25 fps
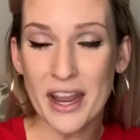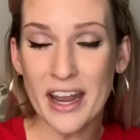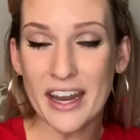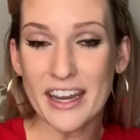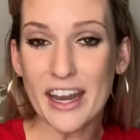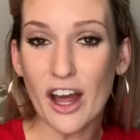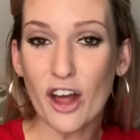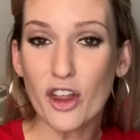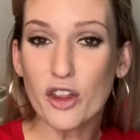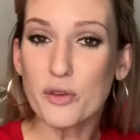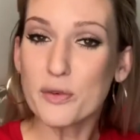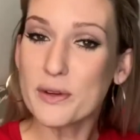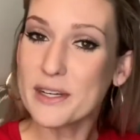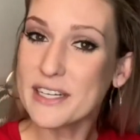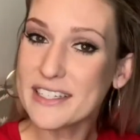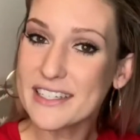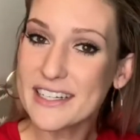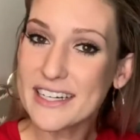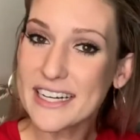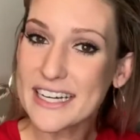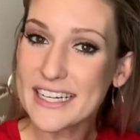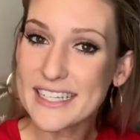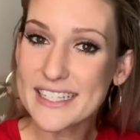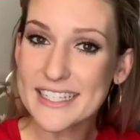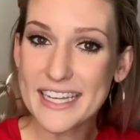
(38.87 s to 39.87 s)
Now the reason
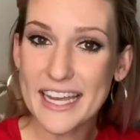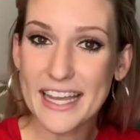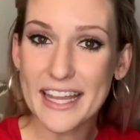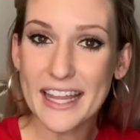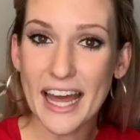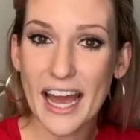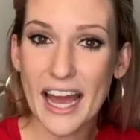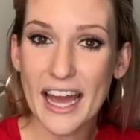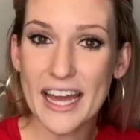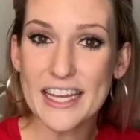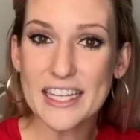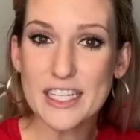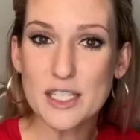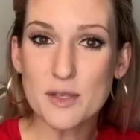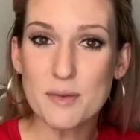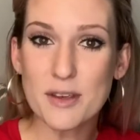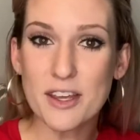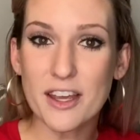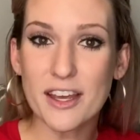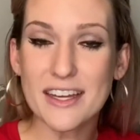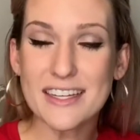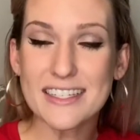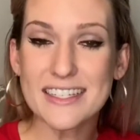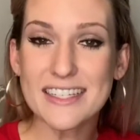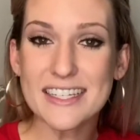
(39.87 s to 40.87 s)
I say that is
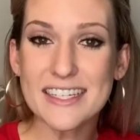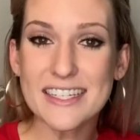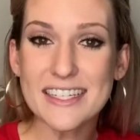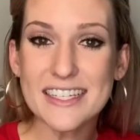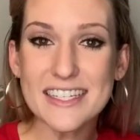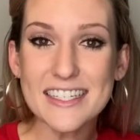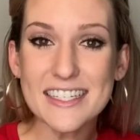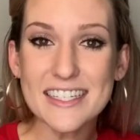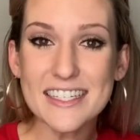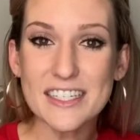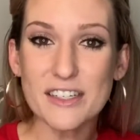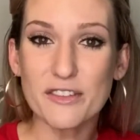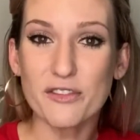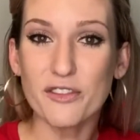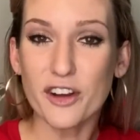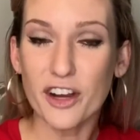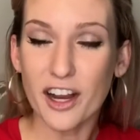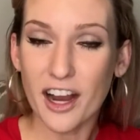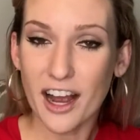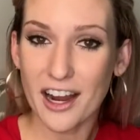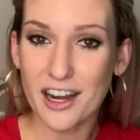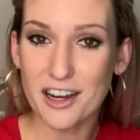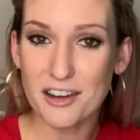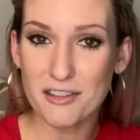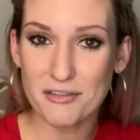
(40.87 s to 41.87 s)
because this is a different
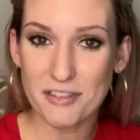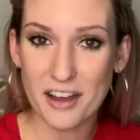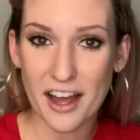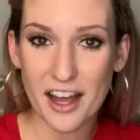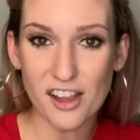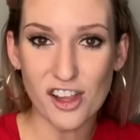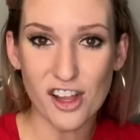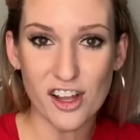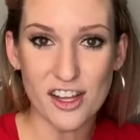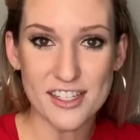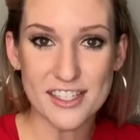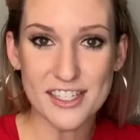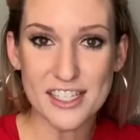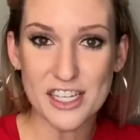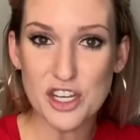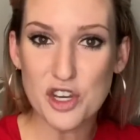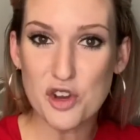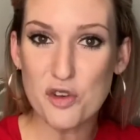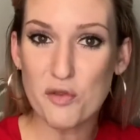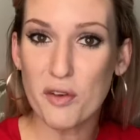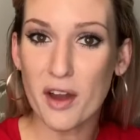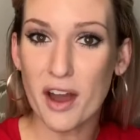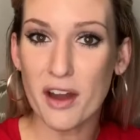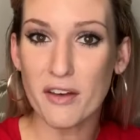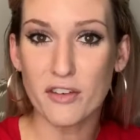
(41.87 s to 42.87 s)
kind of fat loss than
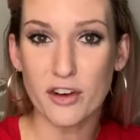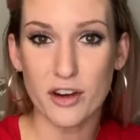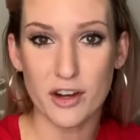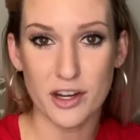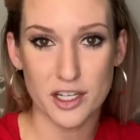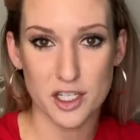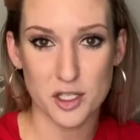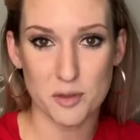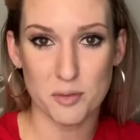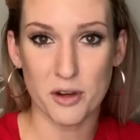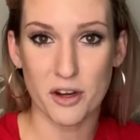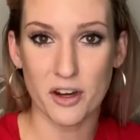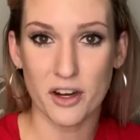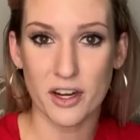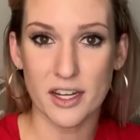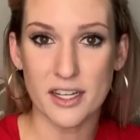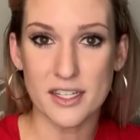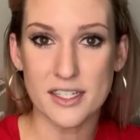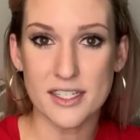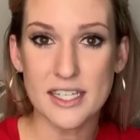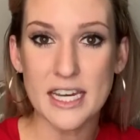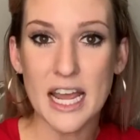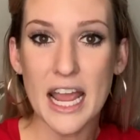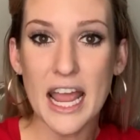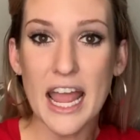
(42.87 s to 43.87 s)
you've ever
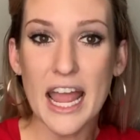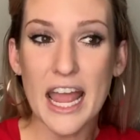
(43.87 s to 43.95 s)
experienced.